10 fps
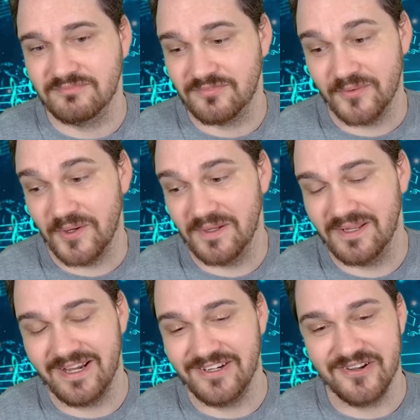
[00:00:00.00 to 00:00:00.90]
for
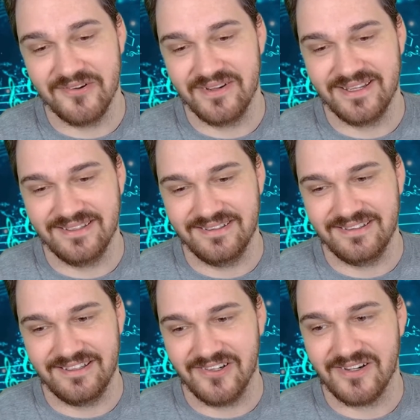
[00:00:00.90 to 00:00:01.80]
all I know.
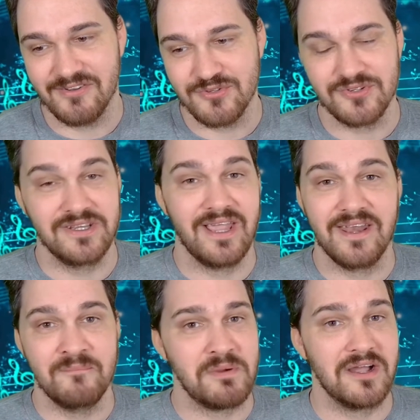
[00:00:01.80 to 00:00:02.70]
And I was looking
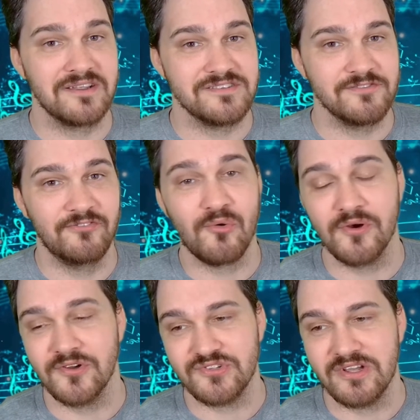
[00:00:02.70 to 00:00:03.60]
at it in pockets of
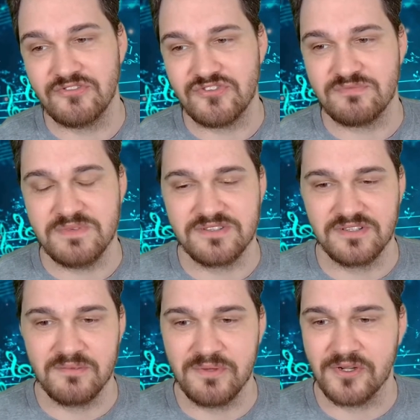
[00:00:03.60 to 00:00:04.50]
4, so I was just
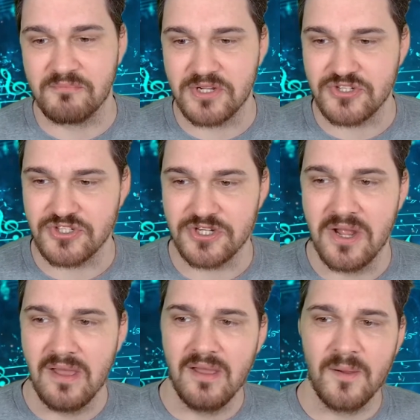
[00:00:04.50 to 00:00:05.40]
missing the bigger picture.
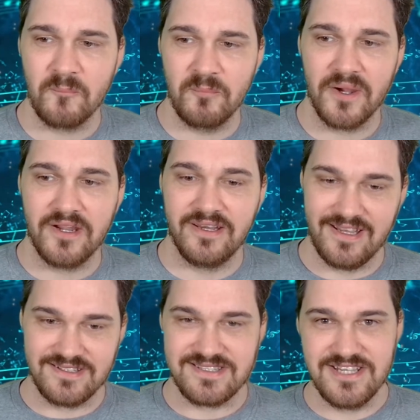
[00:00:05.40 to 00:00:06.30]
But
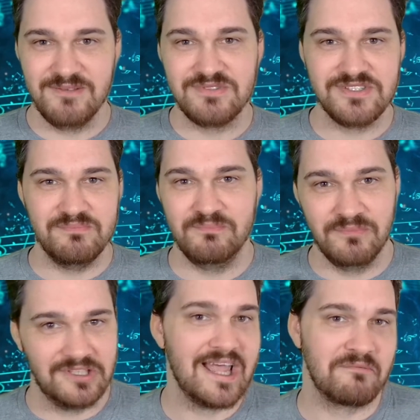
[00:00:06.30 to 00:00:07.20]
it seemed to
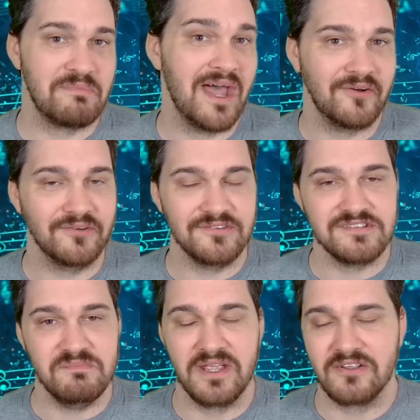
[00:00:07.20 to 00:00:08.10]
lack pattern
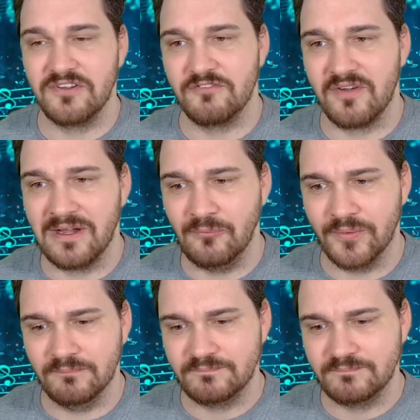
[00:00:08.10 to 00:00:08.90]
to me. I couldn't find one.